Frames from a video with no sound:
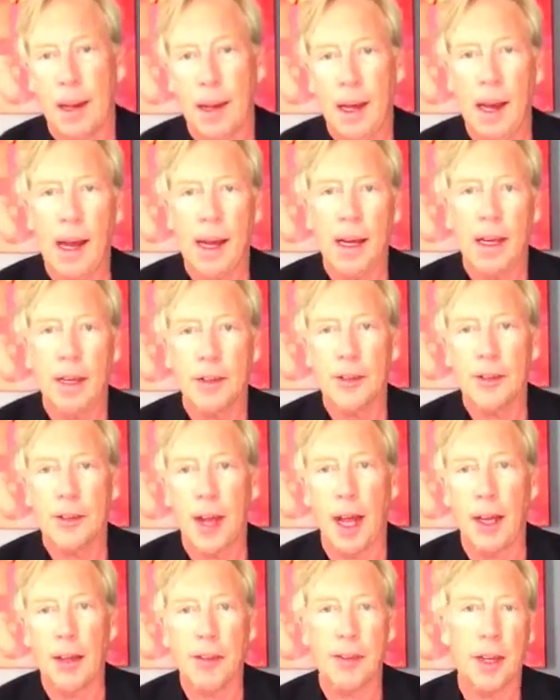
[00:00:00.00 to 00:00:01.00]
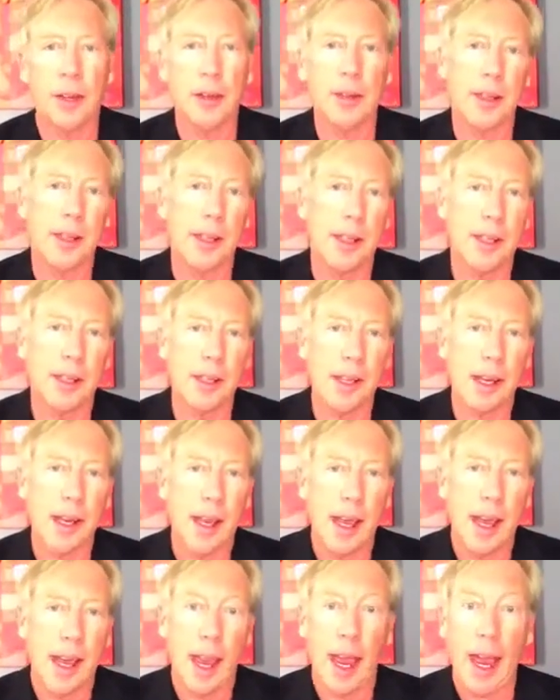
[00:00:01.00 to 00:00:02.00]
Hi, it's Don Southerton
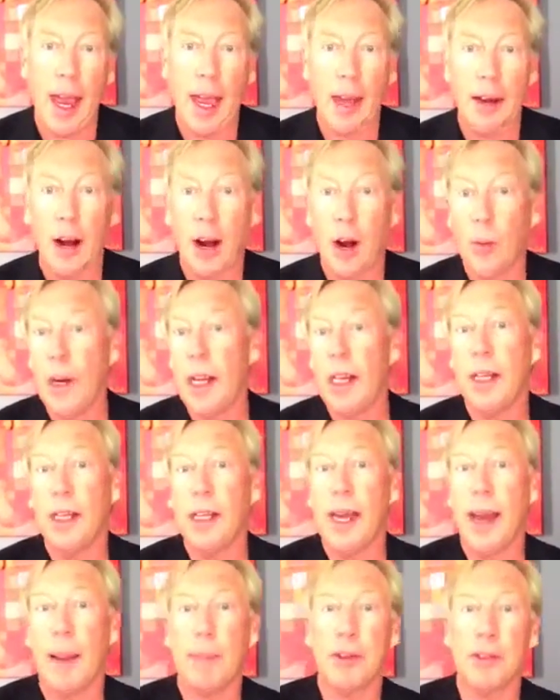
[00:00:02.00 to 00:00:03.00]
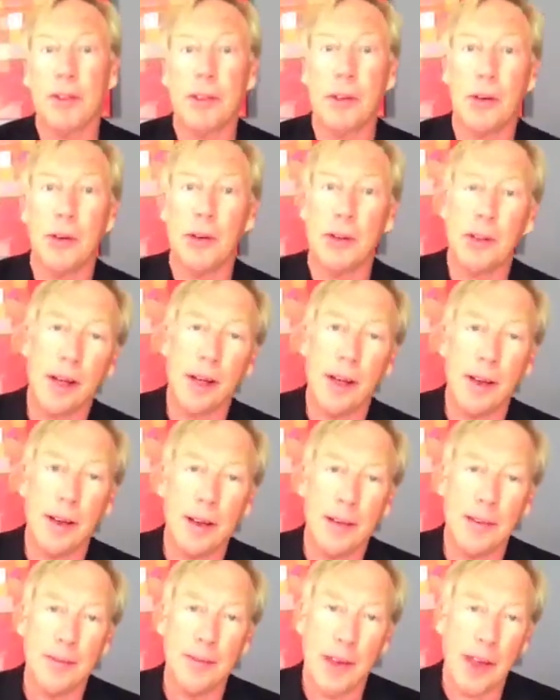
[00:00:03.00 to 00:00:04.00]
and our weekly episode
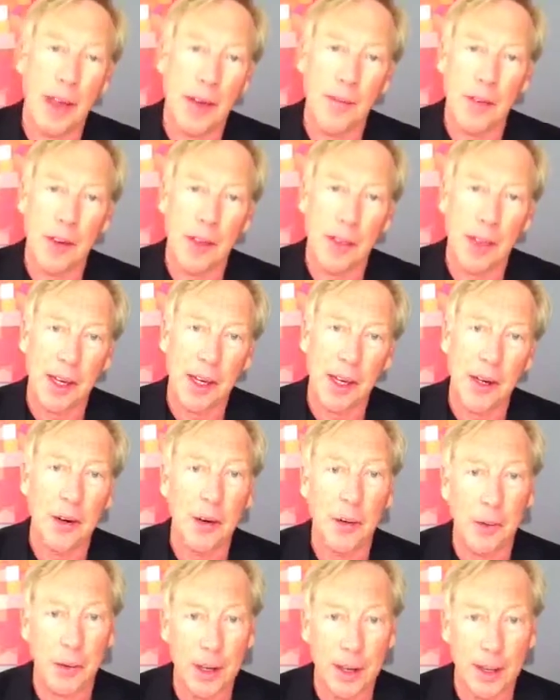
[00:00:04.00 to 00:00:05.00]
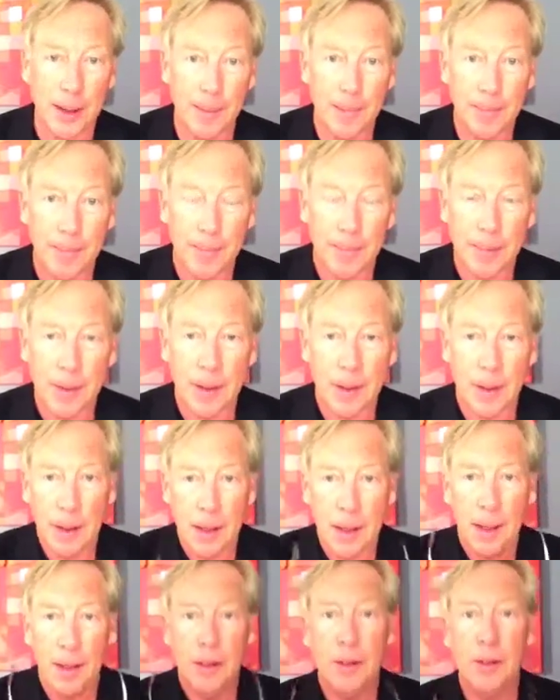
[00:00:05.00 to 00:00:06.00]
of Everything Korea.
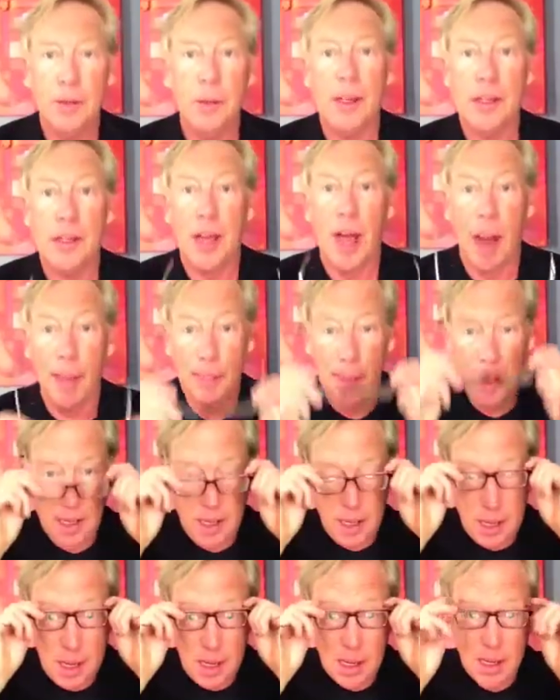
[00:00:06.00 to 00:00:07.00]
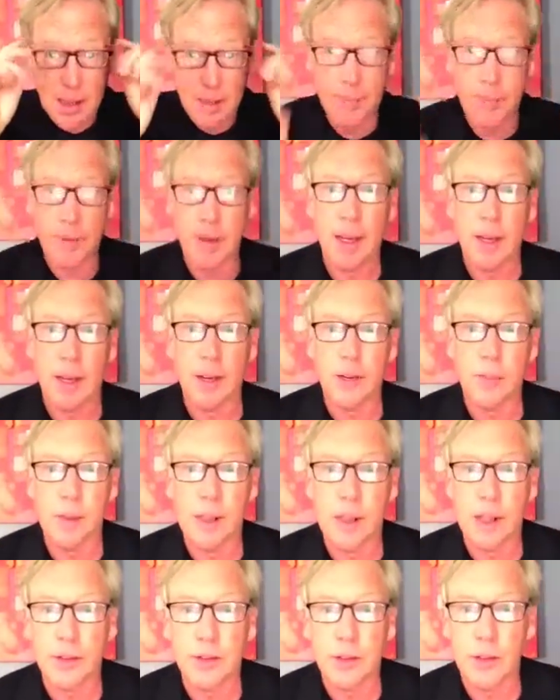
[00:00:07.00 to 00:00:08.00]
This week's topic, and as
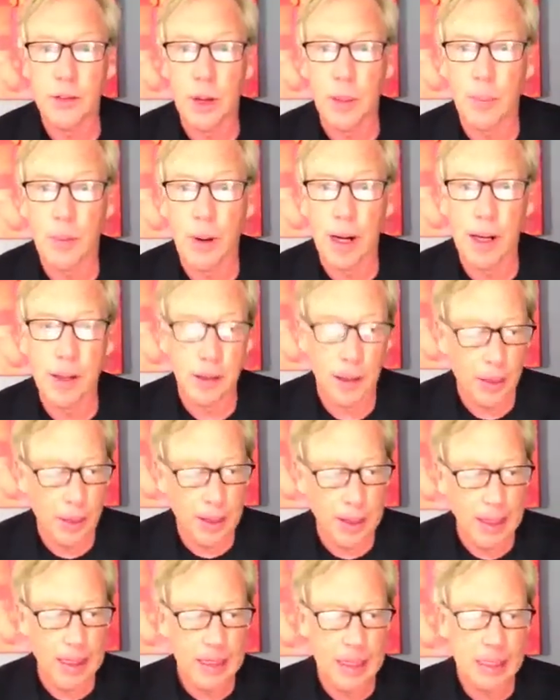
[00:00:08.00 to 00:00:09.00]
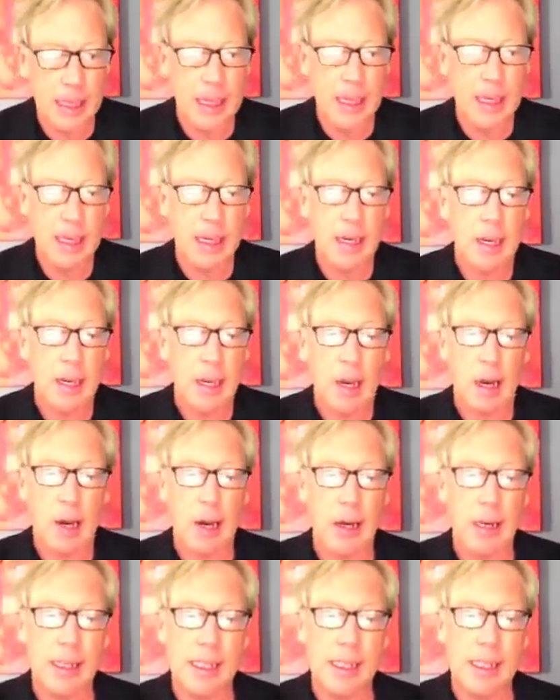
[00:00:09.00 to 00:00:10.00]
we like to jump right into things,
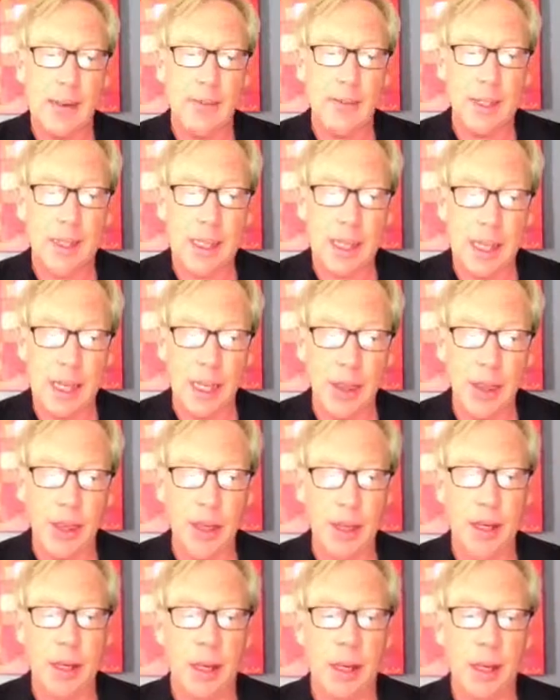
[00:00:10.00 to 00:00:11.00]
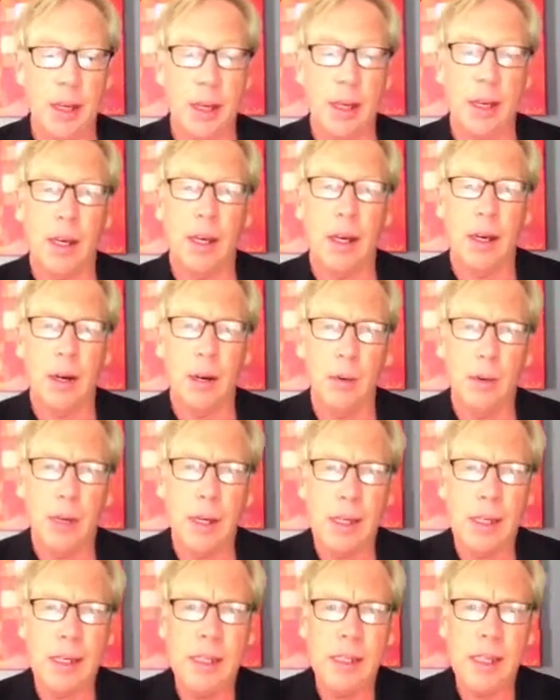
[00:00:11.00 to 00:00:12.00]
August 17th,
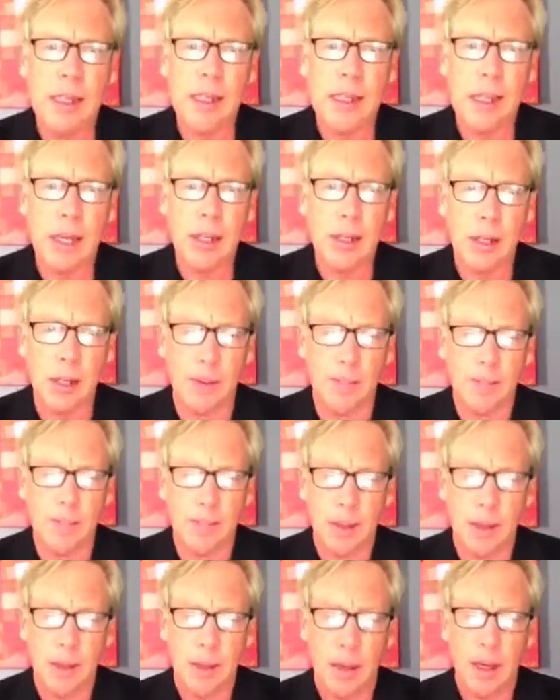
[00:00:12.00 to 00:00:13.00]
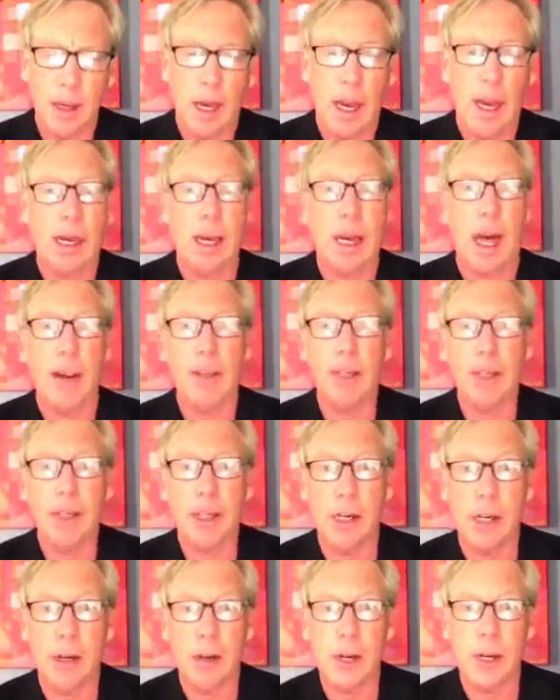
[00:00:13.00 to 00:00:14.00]
Korean Succession, a
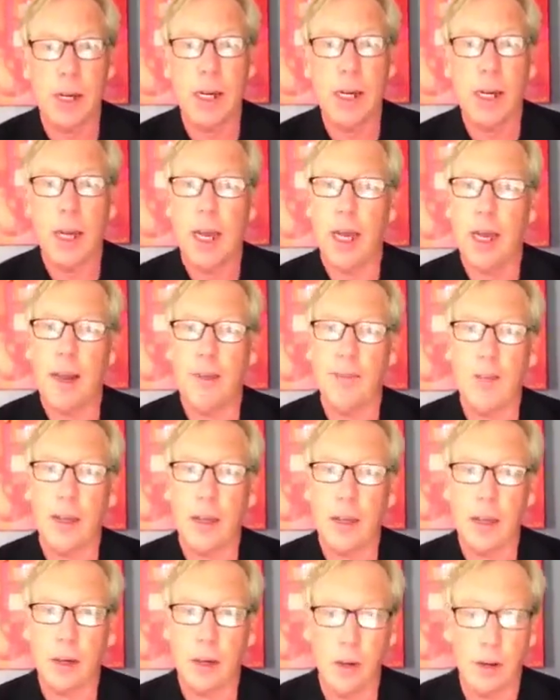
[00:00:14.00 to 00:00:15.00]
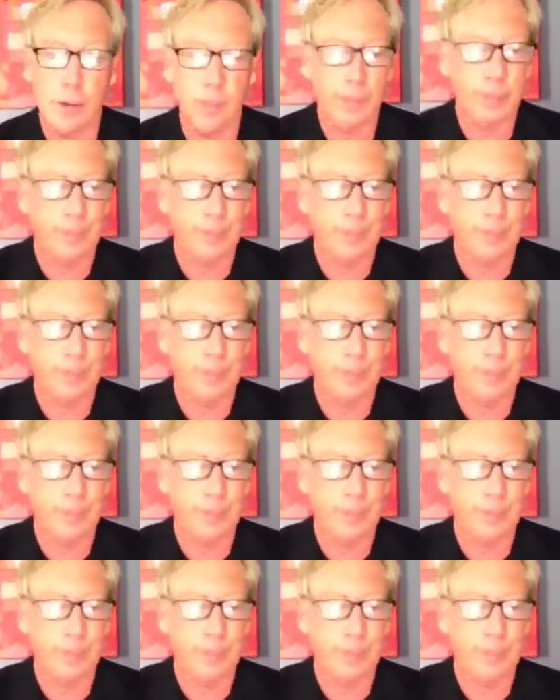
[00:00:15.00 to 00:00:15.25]
commentary and FAQ.